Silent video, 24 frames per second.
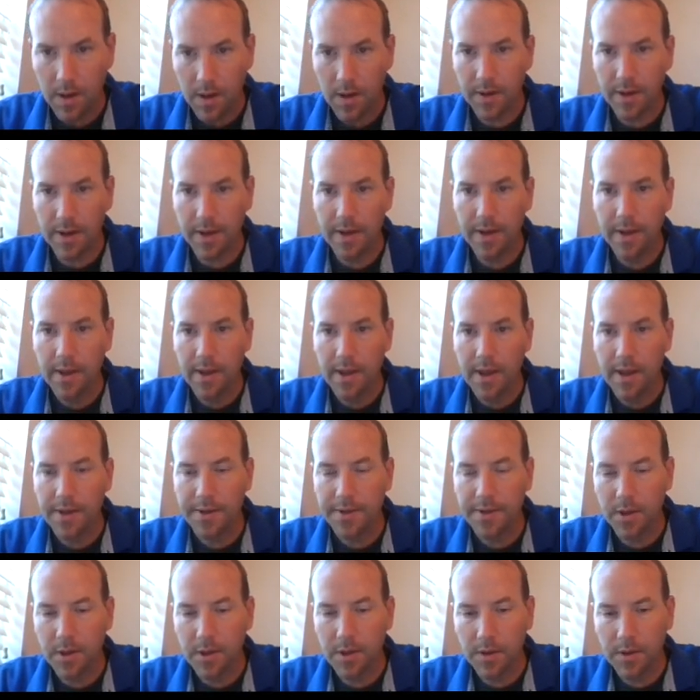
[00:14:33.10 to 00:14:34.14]
Okay, and
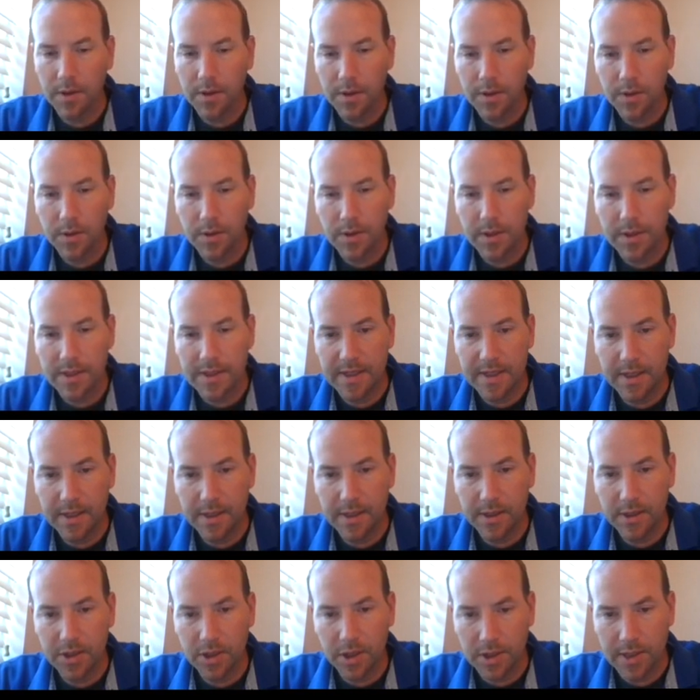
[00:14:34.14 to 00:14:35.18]
so you can see
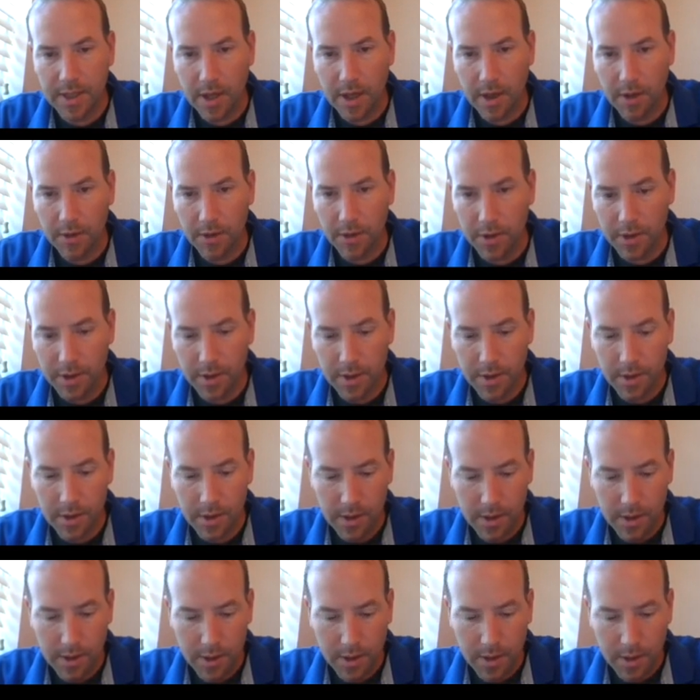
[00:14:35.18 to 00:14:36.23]
just how good
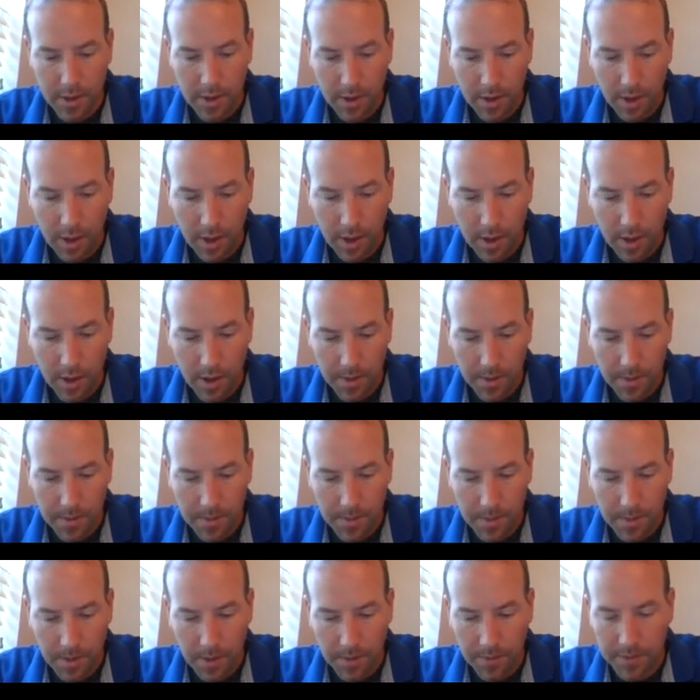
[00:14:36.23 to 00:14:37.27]

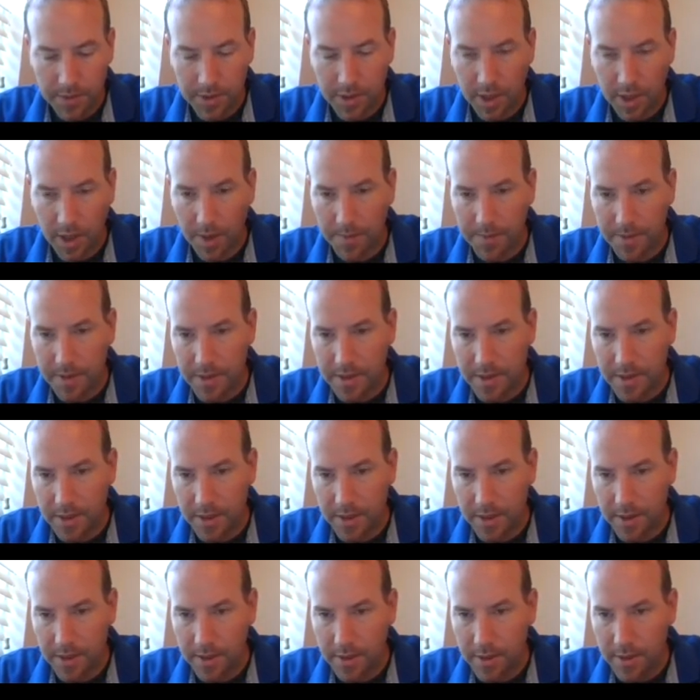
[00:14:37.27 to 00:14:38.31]
of a job this
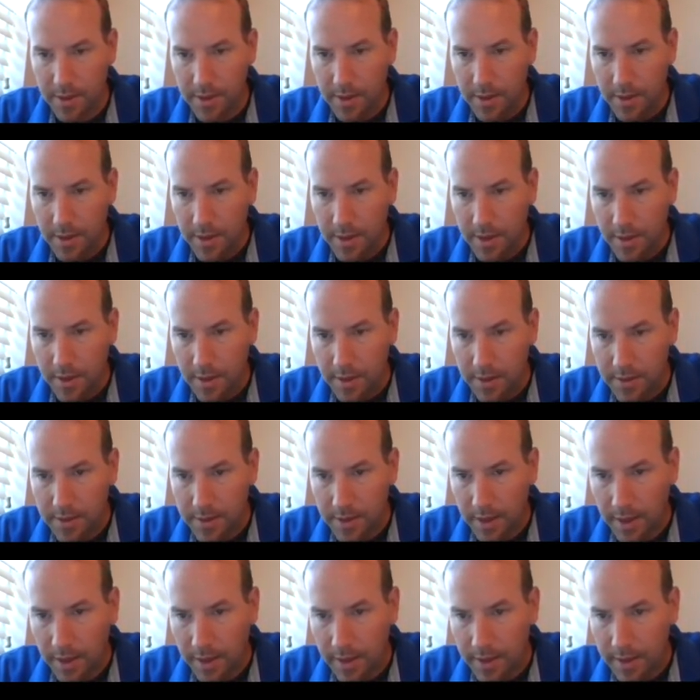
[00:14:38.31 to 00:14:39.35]
did, is
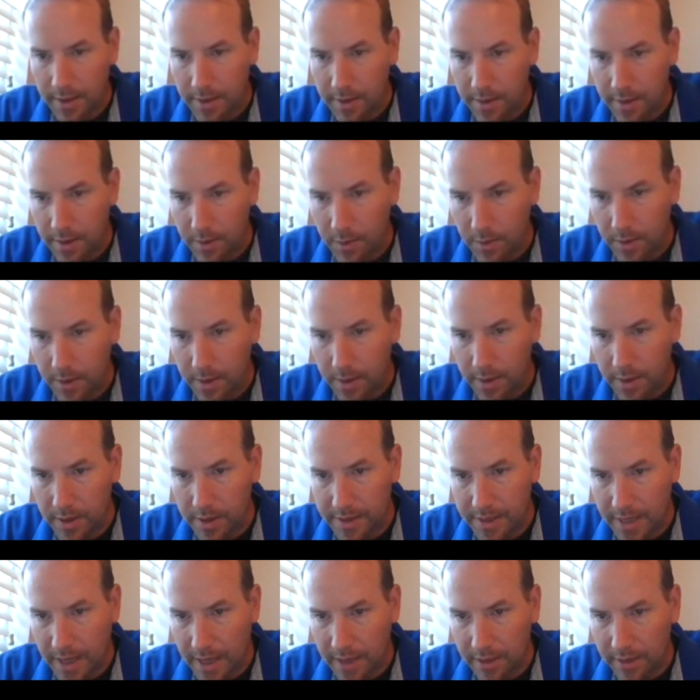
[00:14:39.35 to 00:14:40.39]
that it went
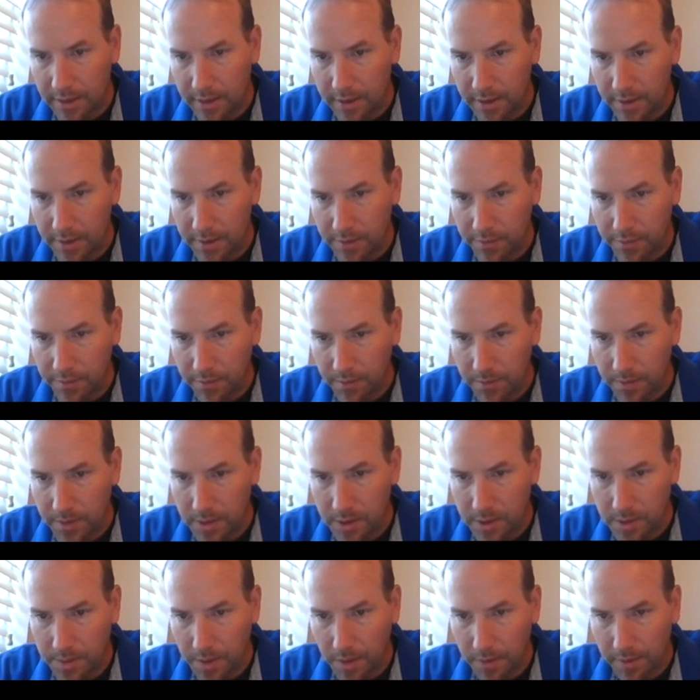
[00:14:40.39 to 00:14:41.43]
exactly from
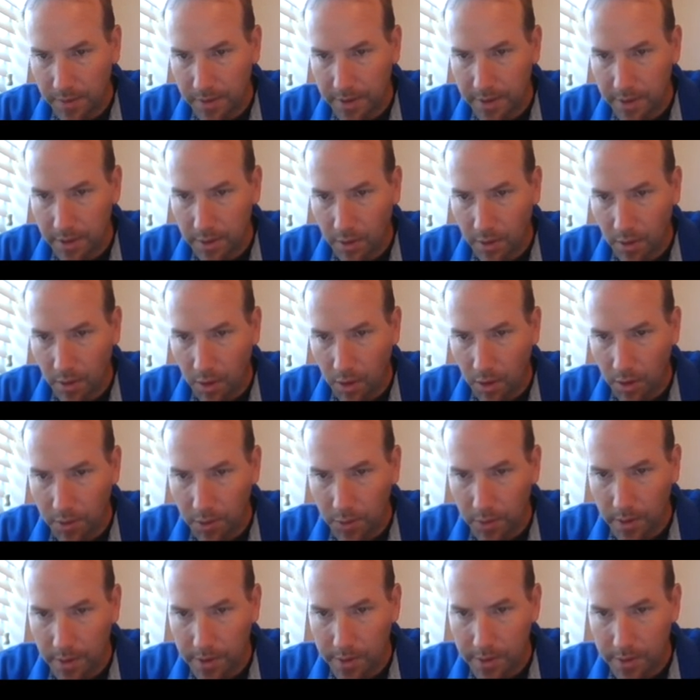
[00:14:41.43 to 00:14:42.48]
this spot right here all the
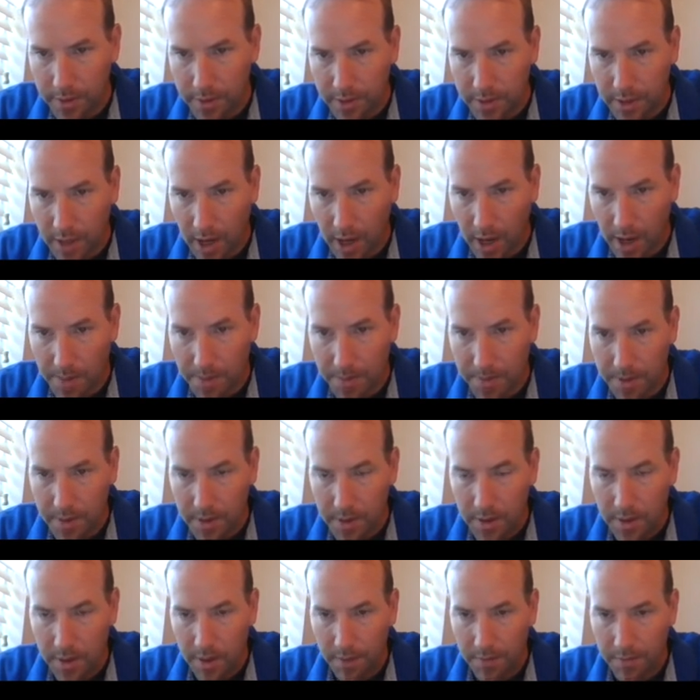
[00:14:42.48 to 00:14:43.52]
way to the top
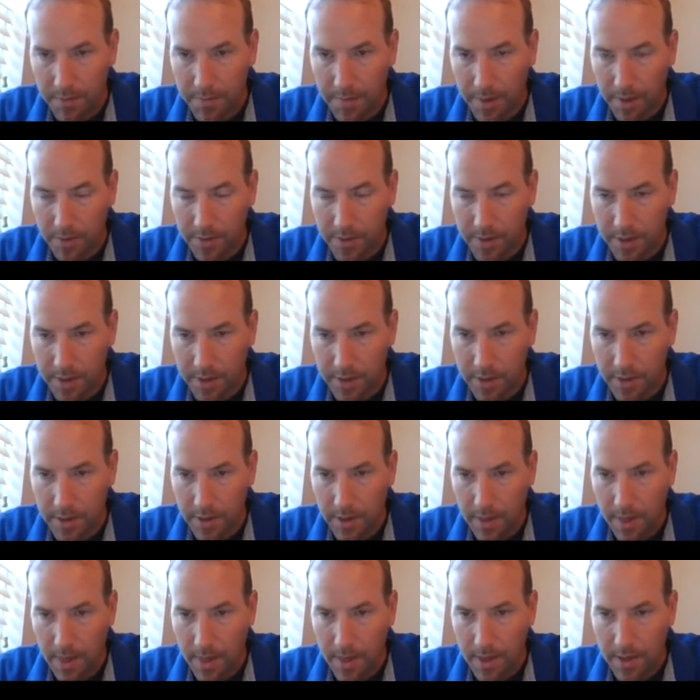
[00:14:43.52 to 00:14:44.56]
of the mountain
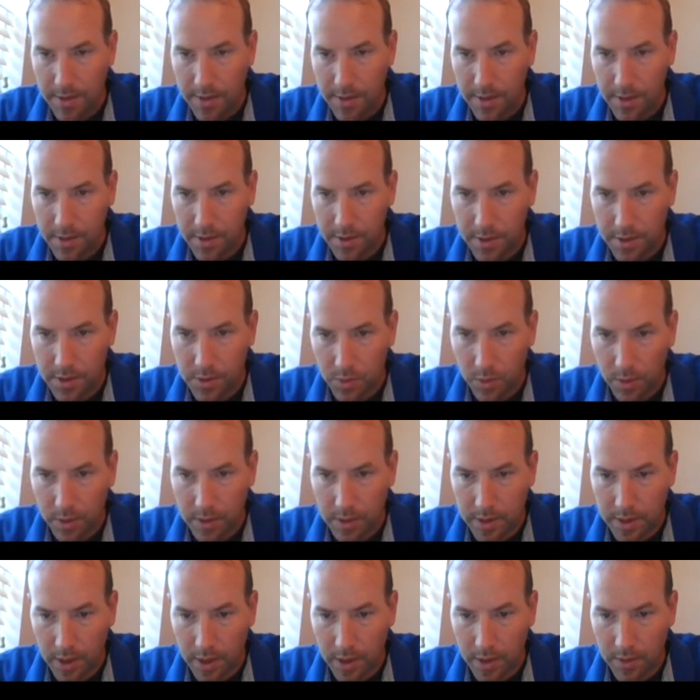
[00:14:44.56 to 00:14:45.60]
in just one